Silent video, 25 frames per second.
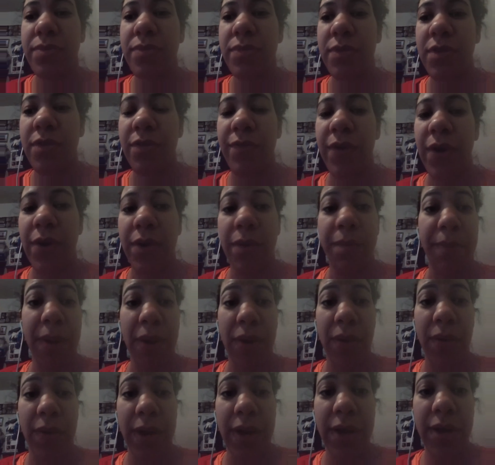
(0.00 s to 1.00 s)
found a
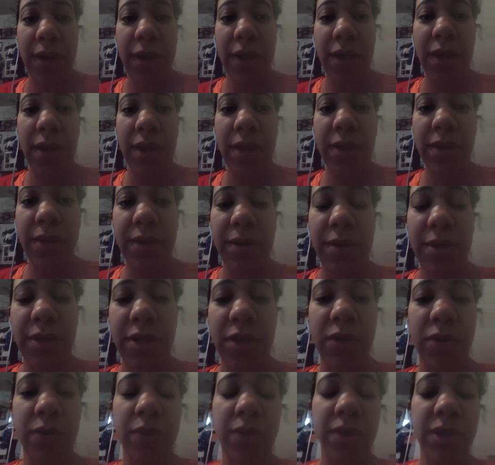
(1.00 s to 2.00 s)
better idea,
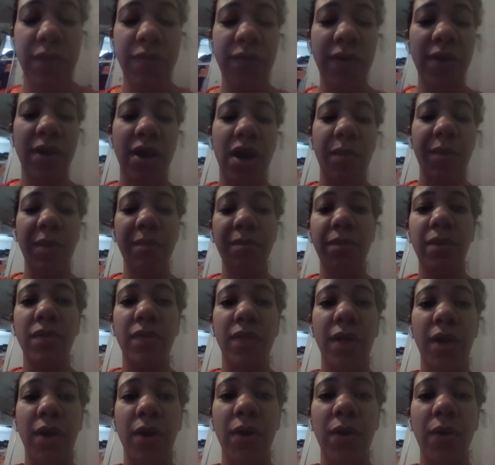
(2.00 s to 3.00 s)
leave a comment
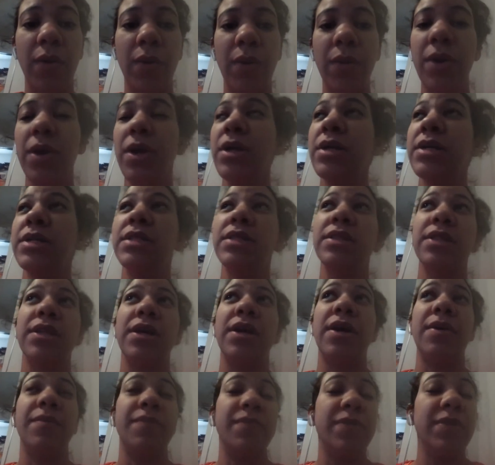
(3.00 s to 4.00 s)
below.
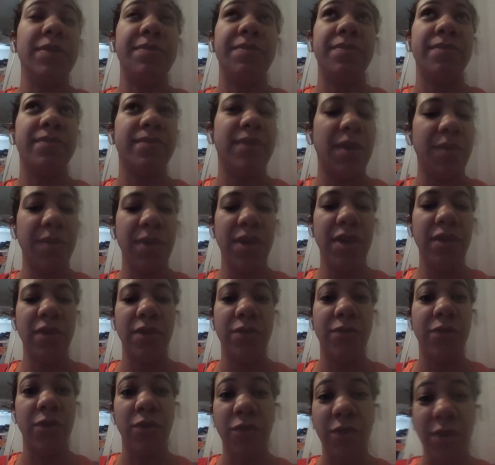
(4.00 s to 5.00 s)
Maybe if
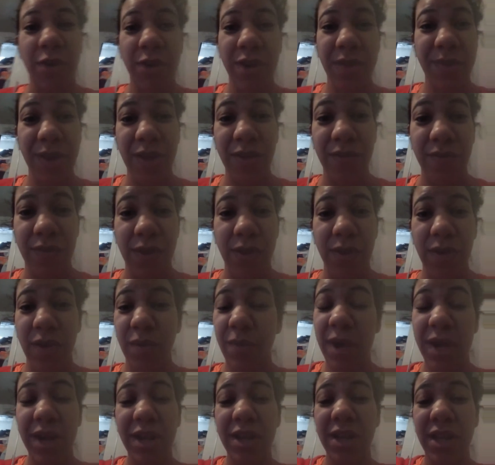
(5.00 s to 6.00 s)
you've already made a video
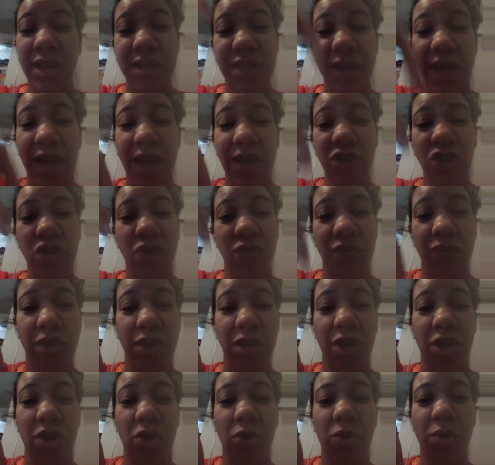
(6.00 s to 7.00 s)
about it, attach your
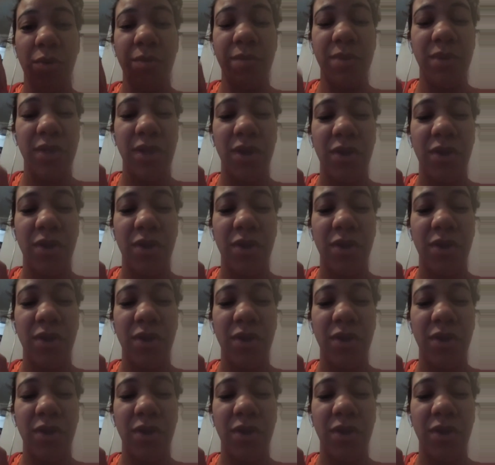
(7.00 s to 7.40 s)
video below